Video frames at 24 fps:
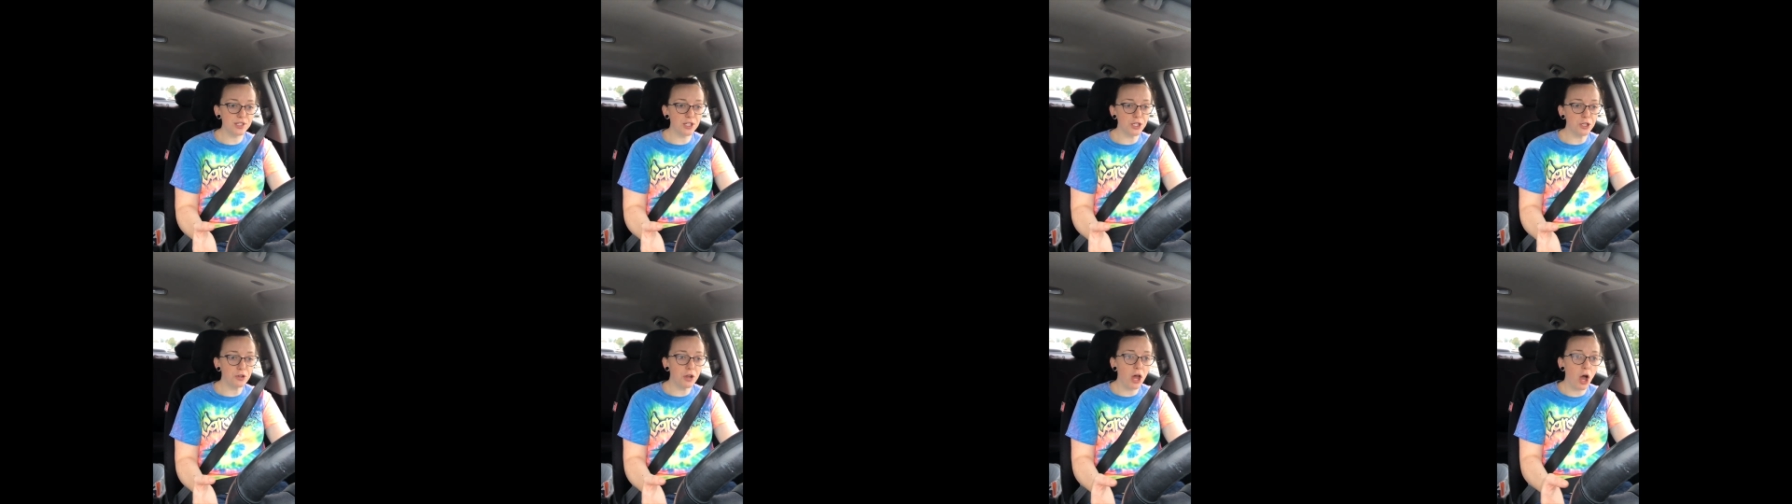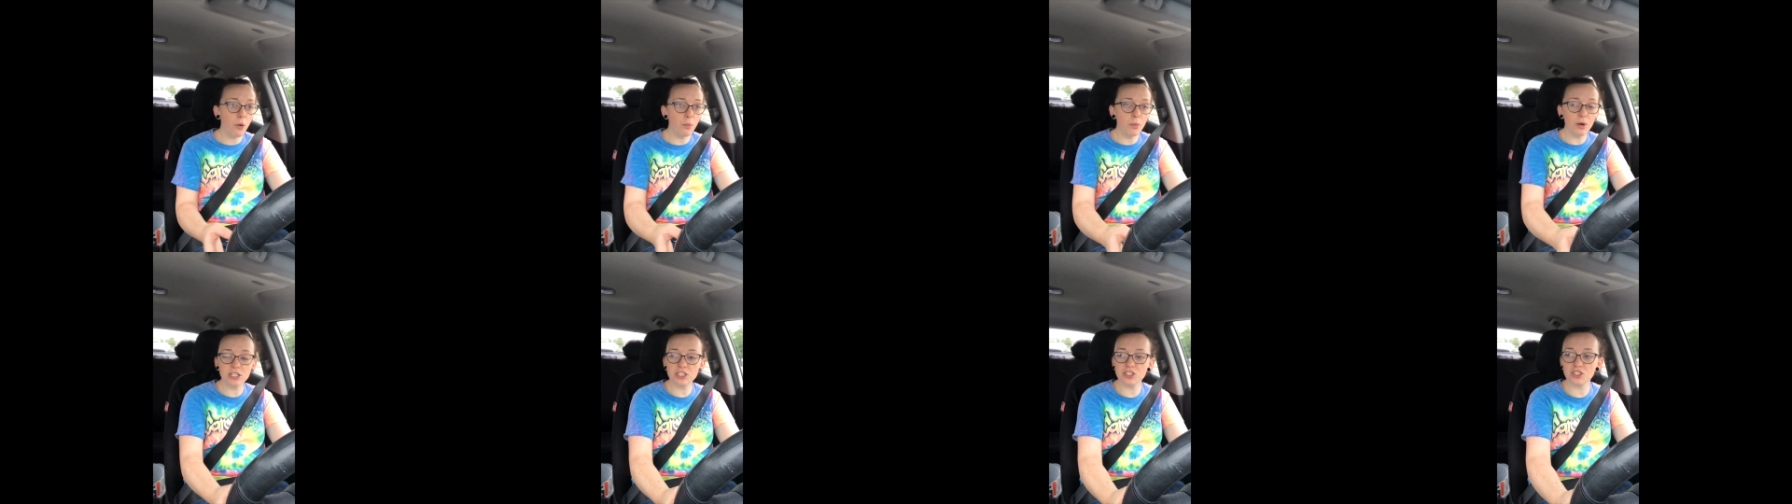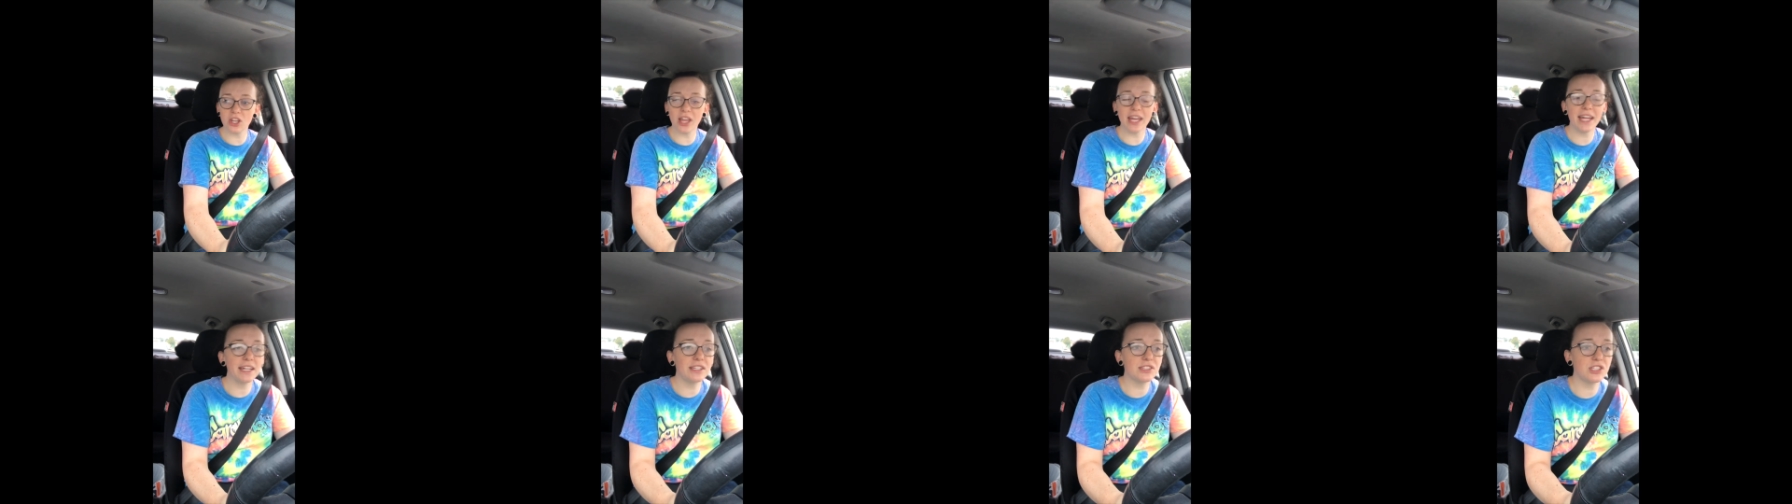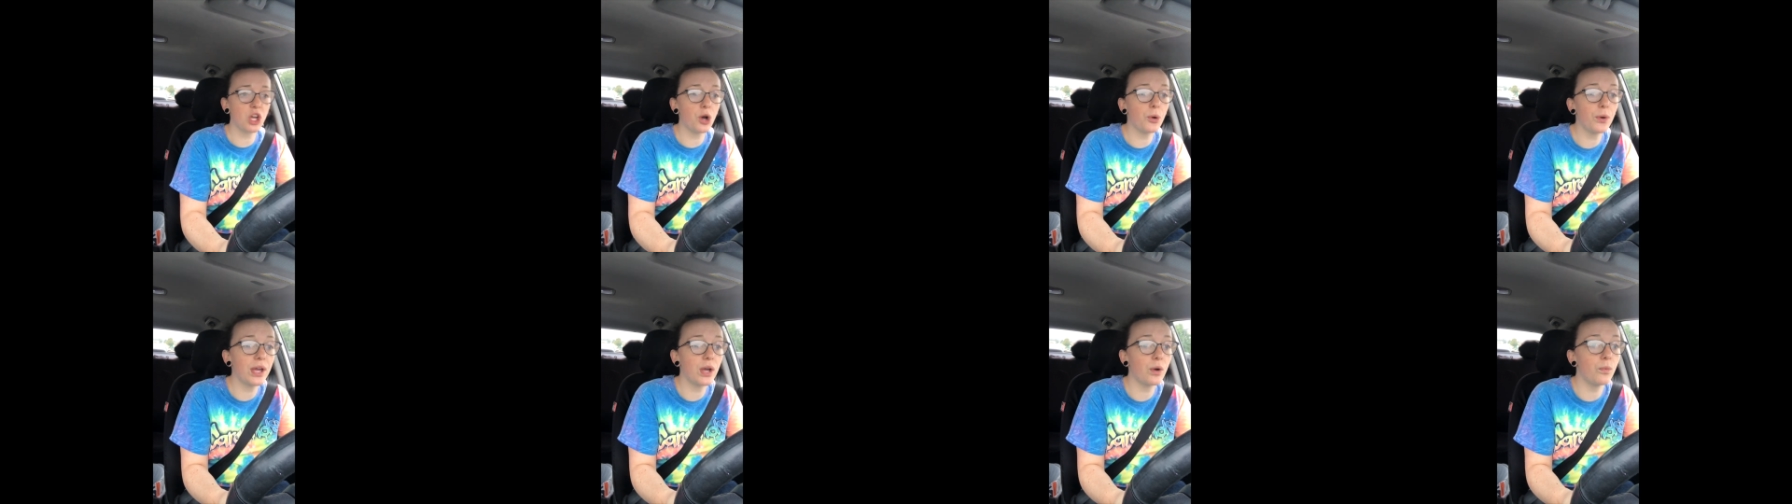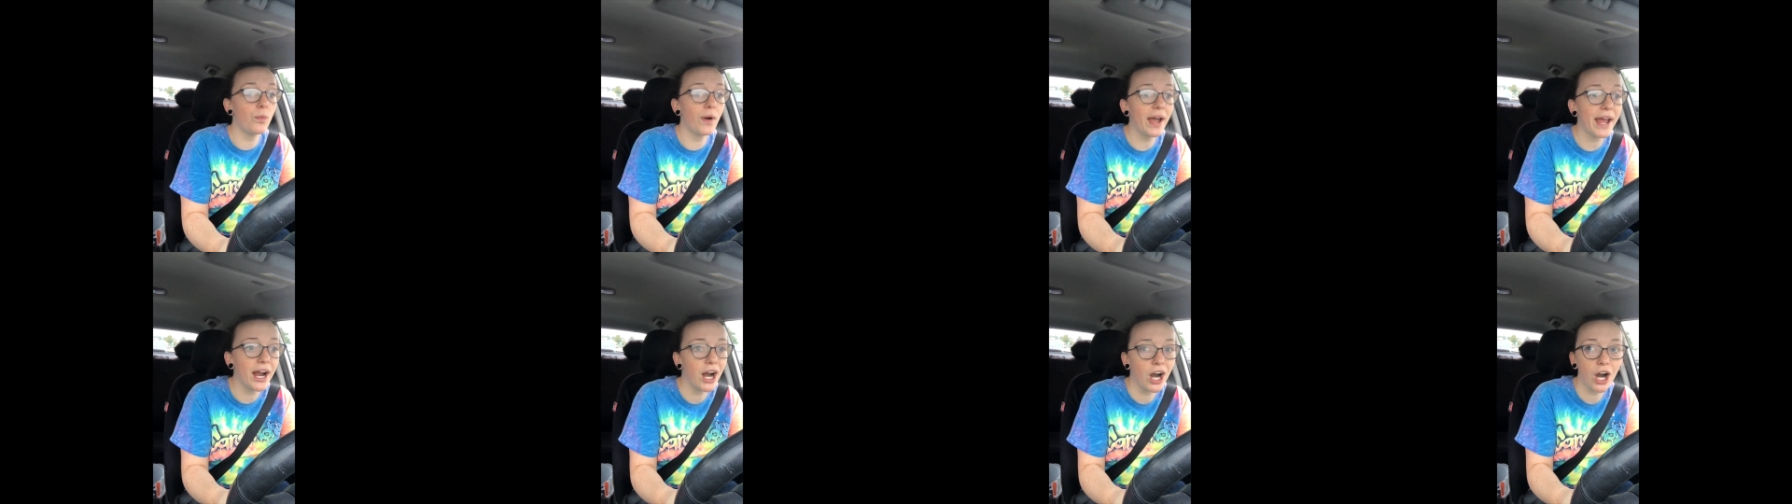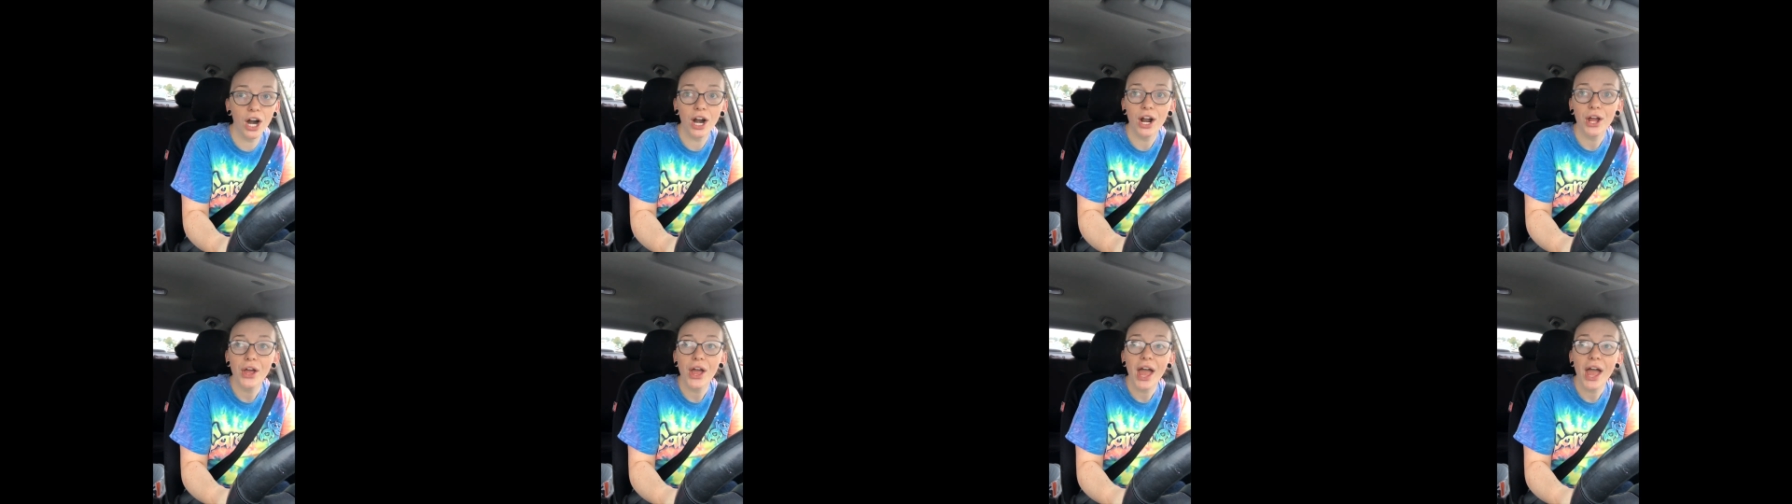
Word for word: so you know which lane is going where.